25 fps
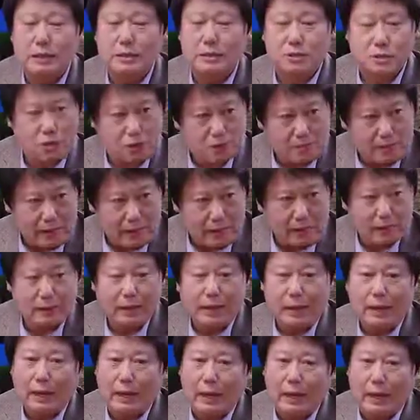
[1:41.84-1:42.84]
Sturman.
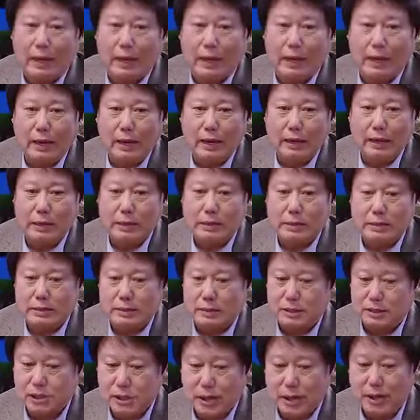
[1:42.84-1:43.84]

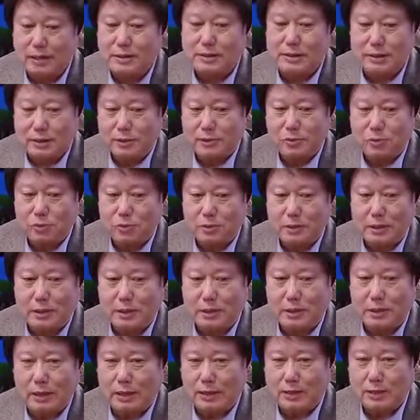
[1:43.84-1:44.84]
It's a Chinese
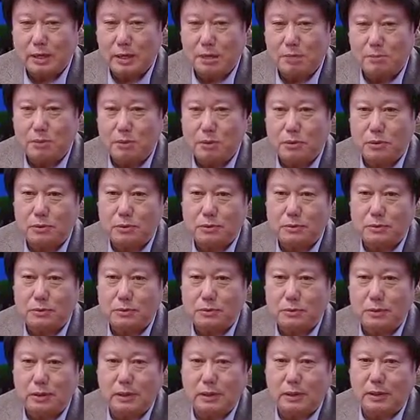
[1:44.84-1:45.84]
instrument
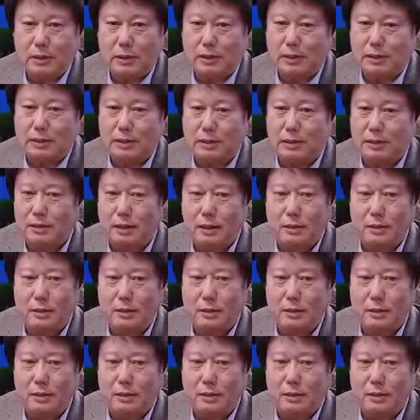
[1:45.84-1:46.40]
ensemble, and